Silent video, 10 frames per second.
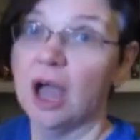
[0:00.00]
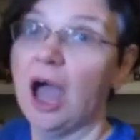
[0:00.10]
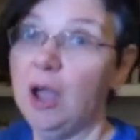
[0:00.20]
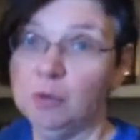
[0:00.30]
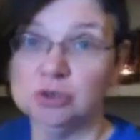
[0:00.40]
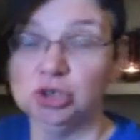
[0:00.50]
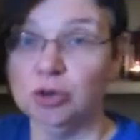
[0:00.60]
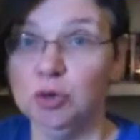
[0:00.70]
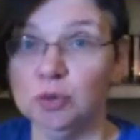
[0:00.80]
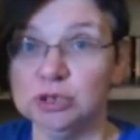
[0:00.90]
I will show
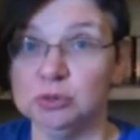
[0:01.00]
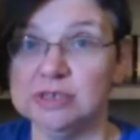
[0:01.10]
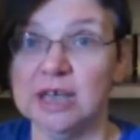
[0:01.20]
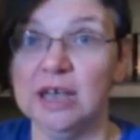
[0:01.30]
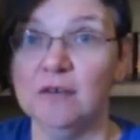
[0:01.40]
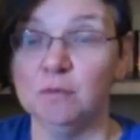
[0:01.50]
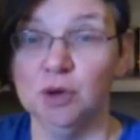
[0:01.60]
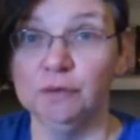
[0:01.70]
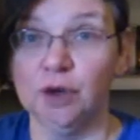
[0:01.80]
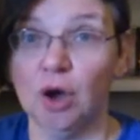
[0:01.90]
you which ones I have
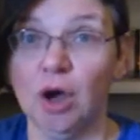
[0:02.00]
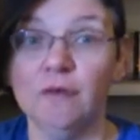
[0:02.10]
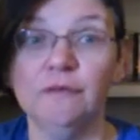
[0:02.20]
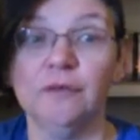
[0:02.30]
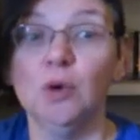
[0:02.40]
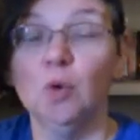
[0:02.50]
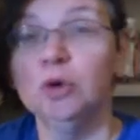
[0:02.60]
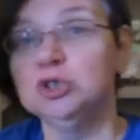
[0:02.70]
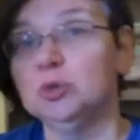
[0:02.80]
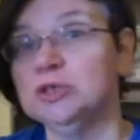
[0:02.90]
moved off,
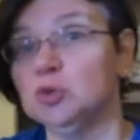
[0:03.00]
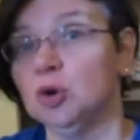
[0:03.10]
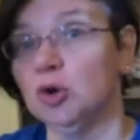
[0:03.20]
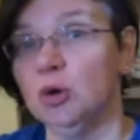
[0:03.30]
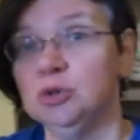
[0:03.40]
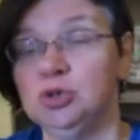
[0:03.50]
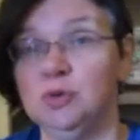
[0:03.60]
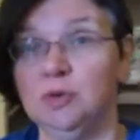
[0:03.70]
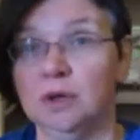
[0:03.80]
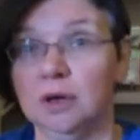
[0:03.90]
which ones will go
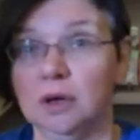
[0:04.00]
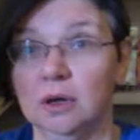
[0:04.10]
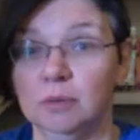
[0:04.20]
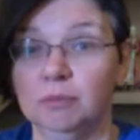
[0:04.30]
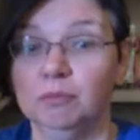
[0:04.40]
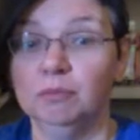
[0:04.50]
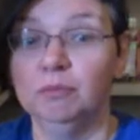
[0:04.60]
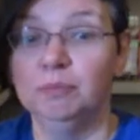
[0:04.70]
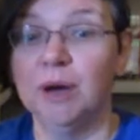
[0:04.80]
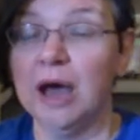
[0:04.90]
to the
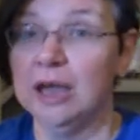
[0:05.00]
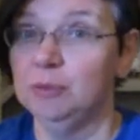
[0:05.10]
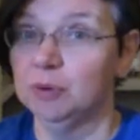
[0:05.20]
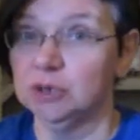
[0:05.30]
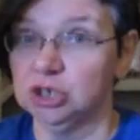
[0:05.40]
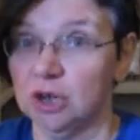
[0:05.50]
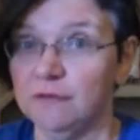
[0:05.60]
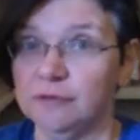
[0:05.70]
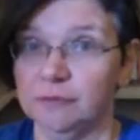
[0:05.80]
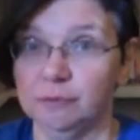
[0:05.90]
buy
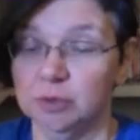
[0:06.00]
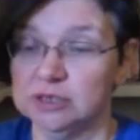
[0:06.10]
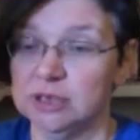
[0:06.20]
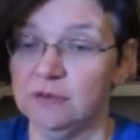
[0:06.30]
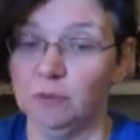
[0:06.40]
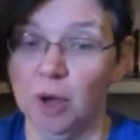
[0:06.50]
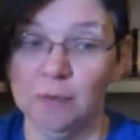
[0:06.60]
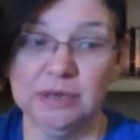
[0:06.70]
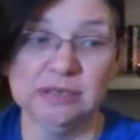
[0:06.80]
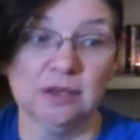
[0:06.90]
bookshelf, books that I've bought
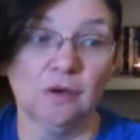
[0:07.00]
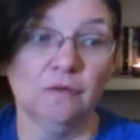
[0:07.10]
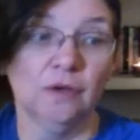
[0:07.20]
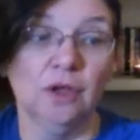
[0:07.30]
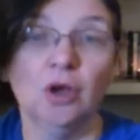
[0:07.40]
myself.